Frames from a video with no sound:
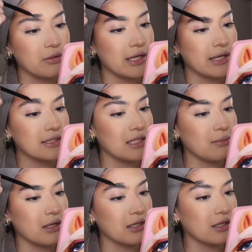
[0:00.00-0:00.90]
Like I said, I'm
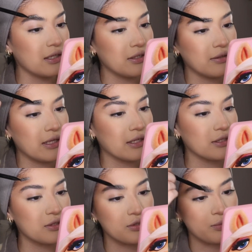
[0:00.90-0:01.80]
not gonna do like a
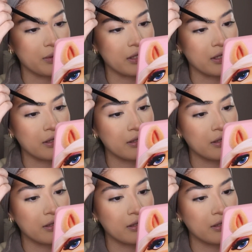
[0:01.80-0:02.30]
super